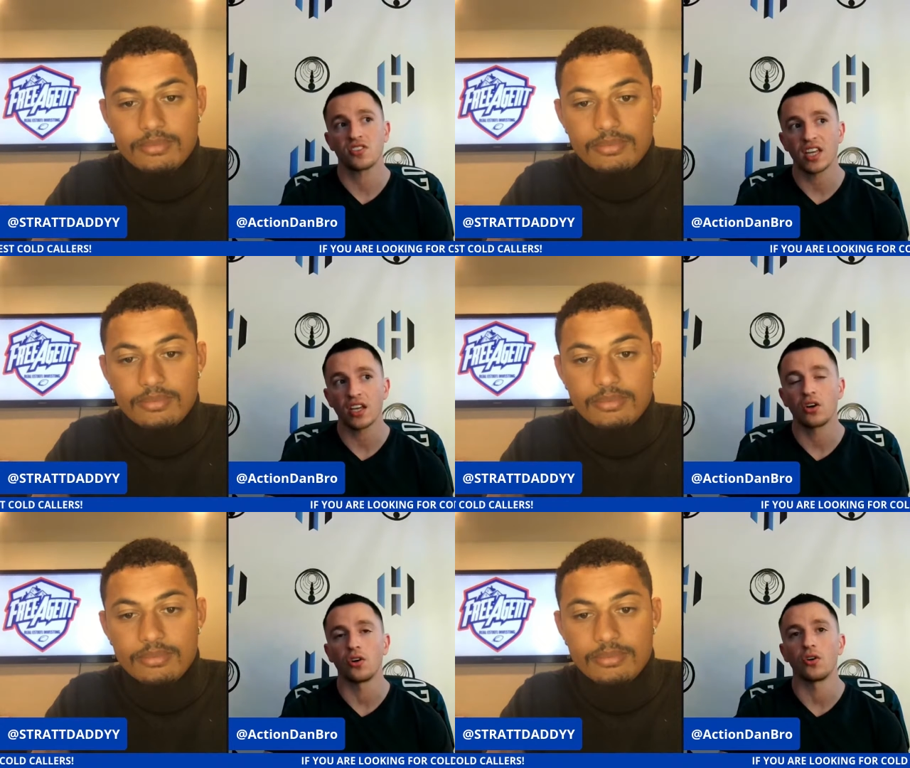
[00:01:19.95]
Speaker 1: a
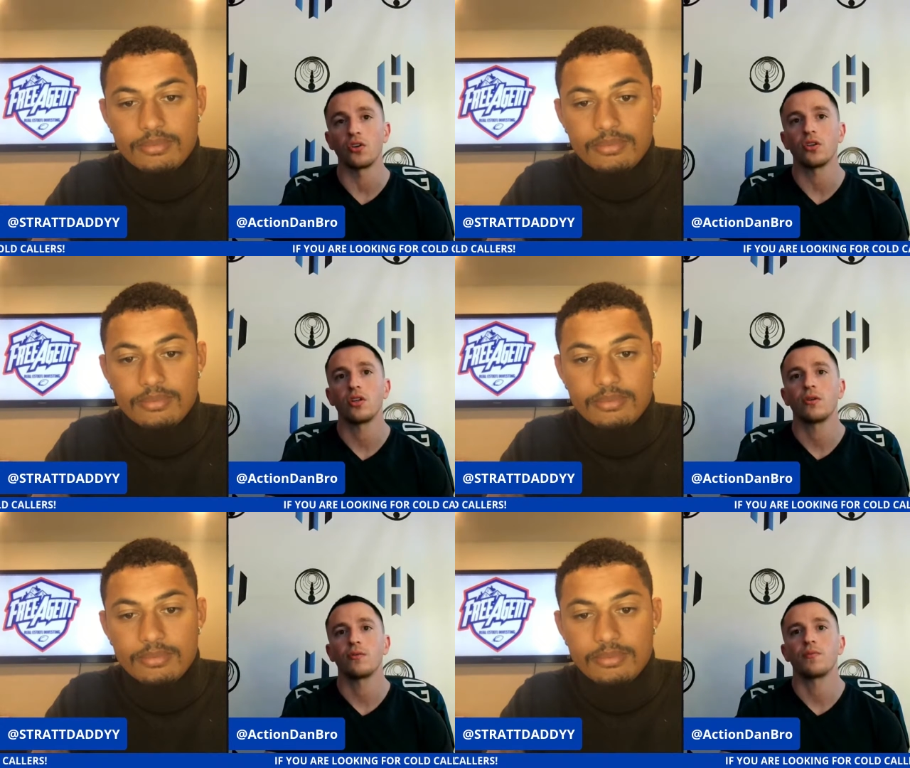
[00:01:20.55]

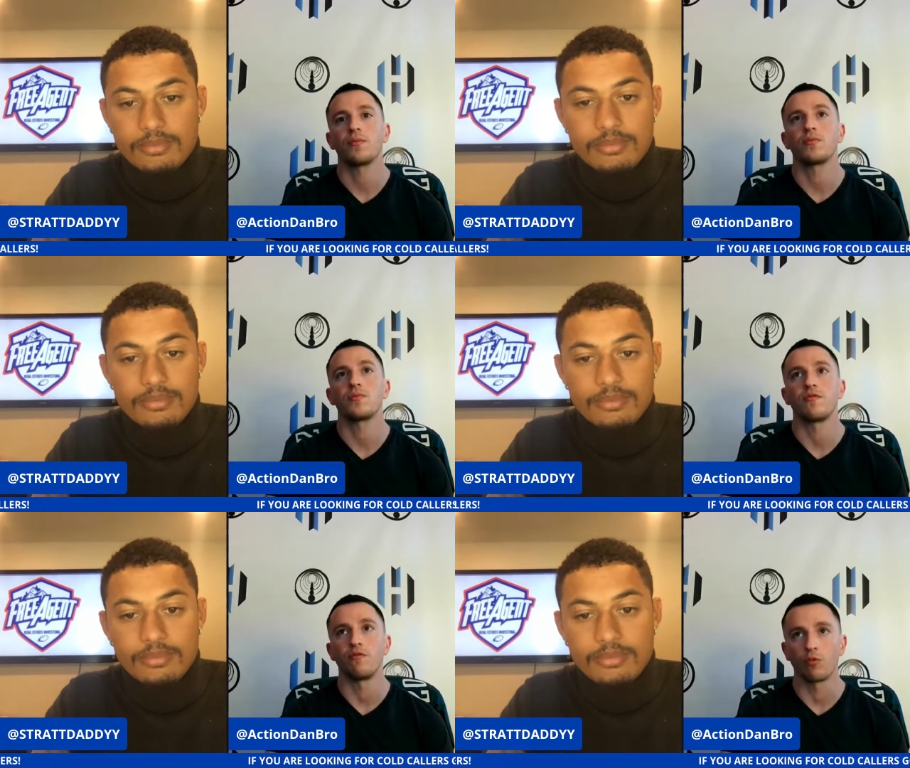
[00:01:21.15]
single
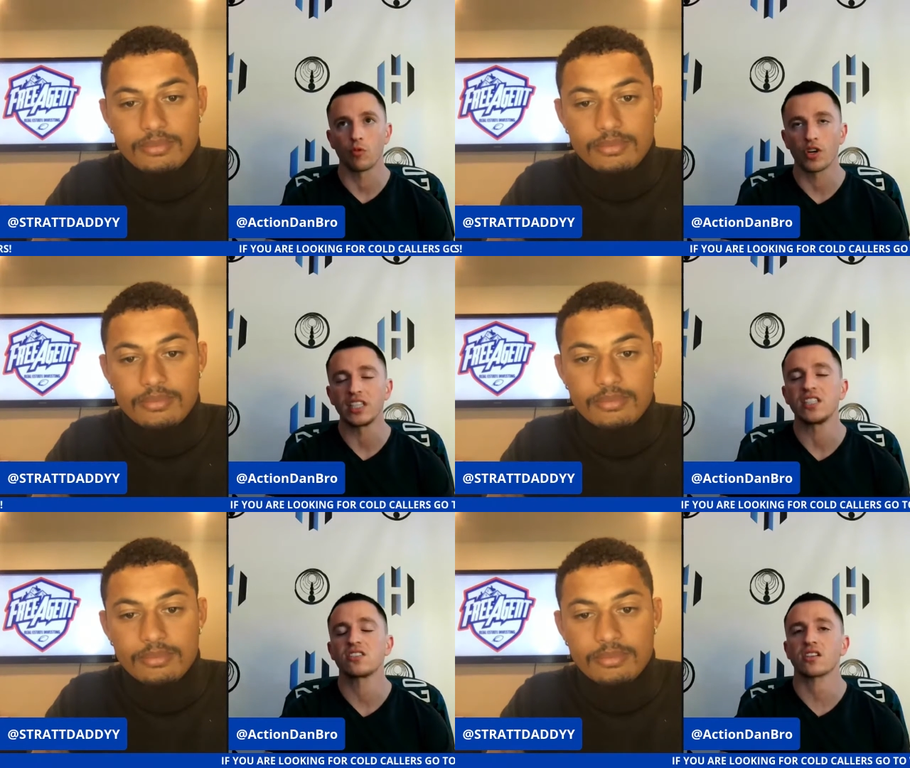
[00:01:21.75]

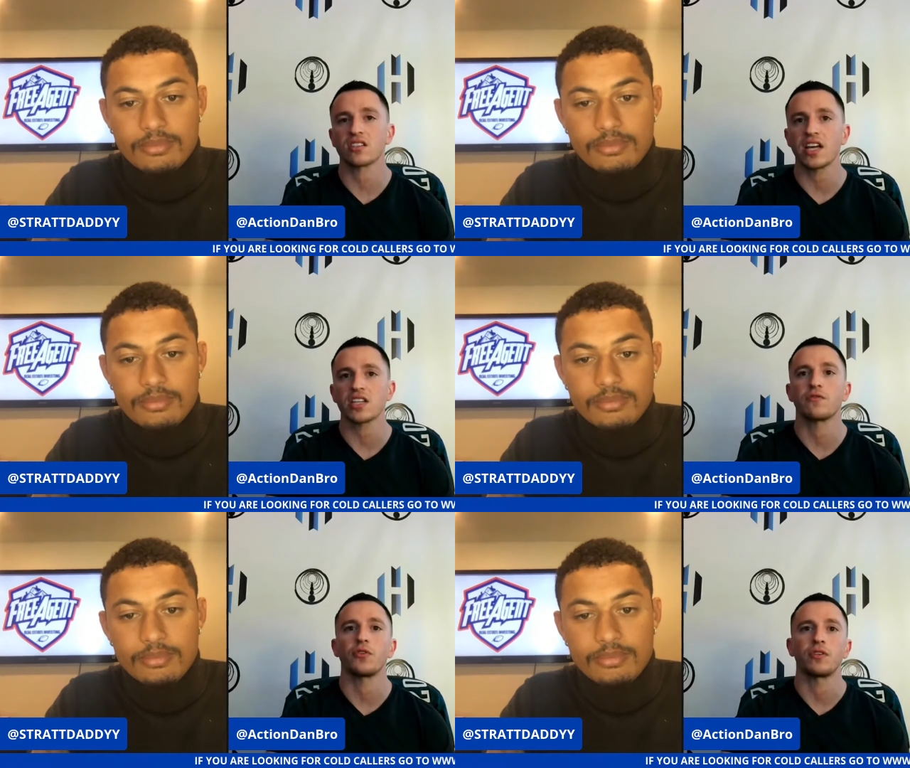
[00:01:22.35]
really
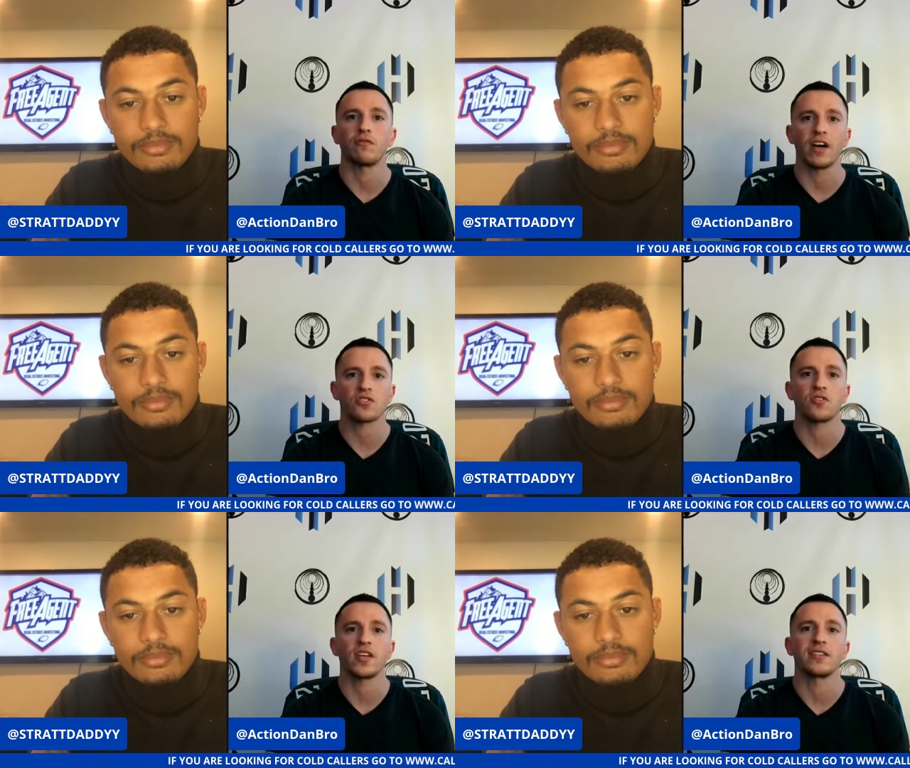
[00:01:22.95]
successful
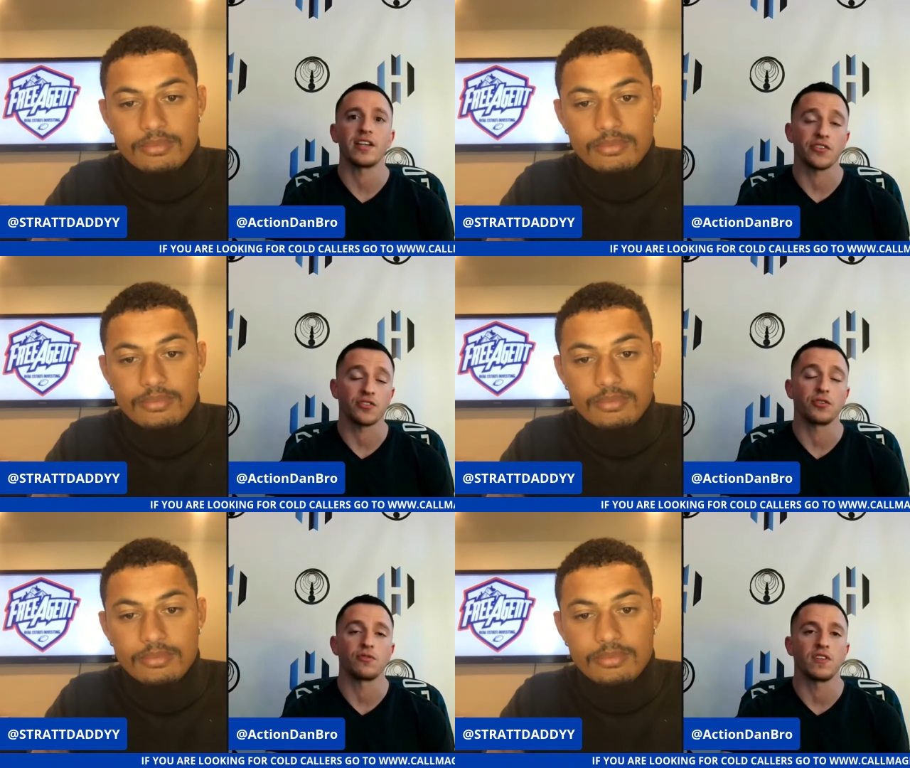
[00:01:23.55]
investor that
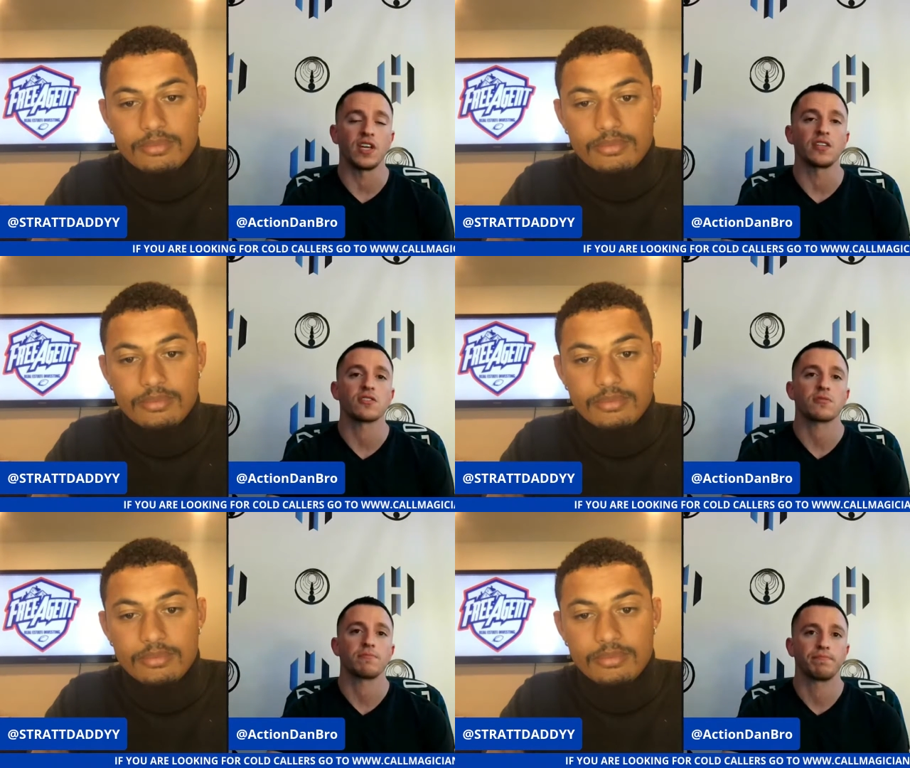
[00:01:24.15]
doesn't use
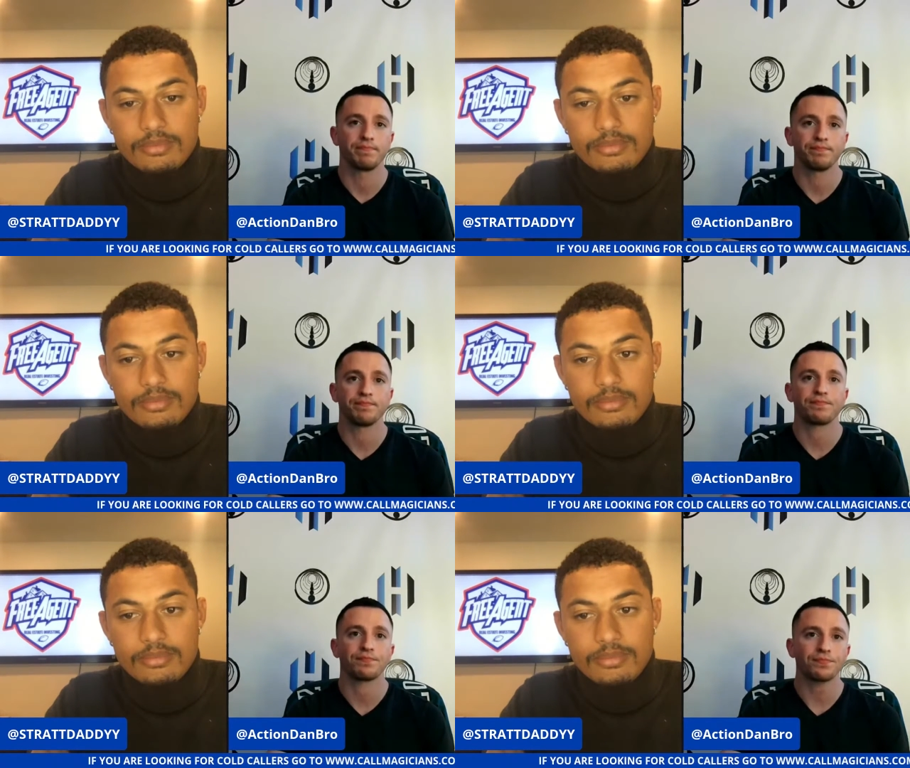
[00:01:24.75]
VAs.
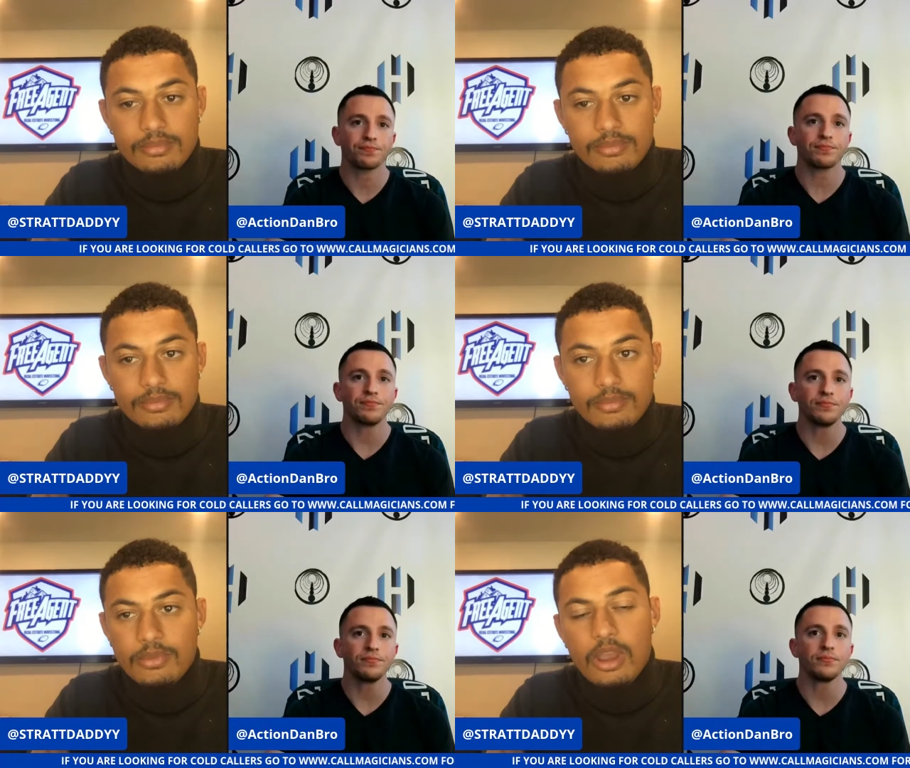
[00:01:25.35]

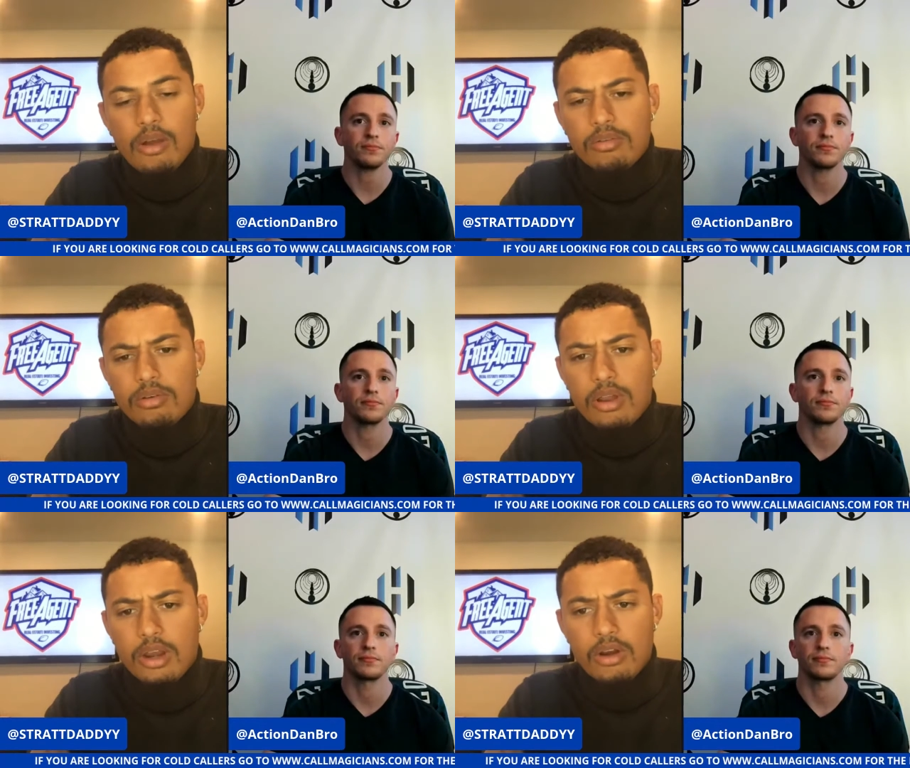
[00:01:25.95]
Speaker 2: No,
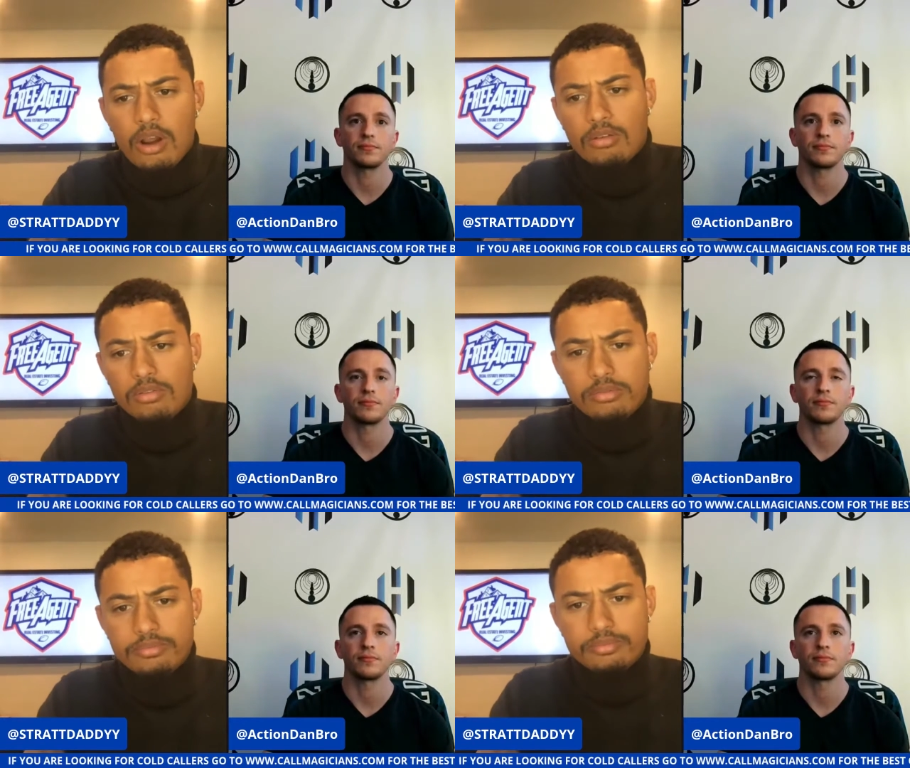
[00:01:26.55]
not at
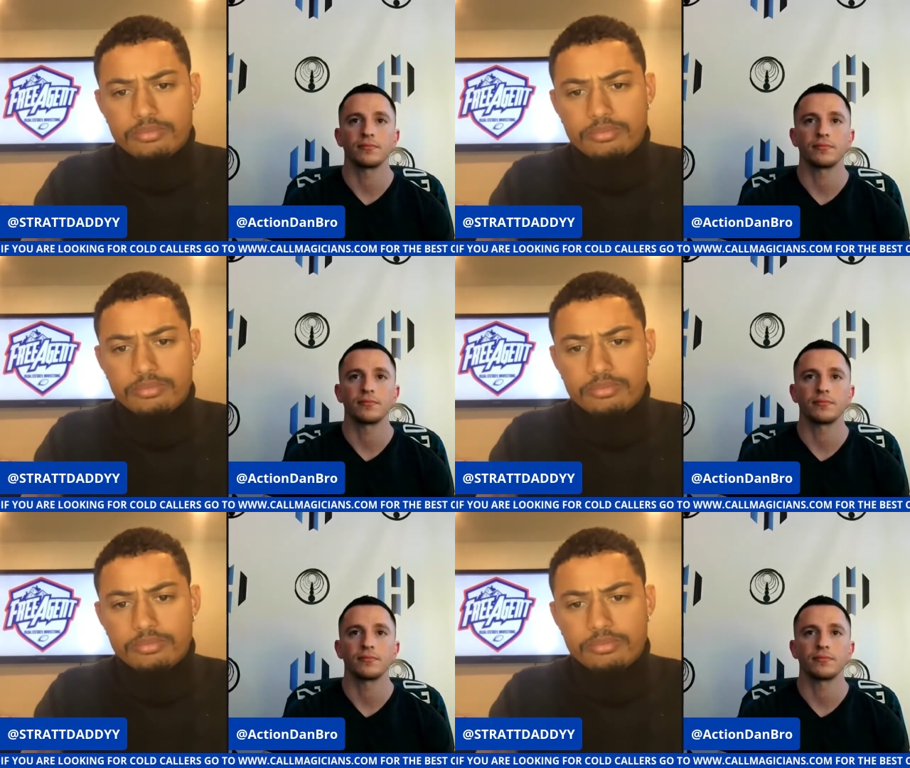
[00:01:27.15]
all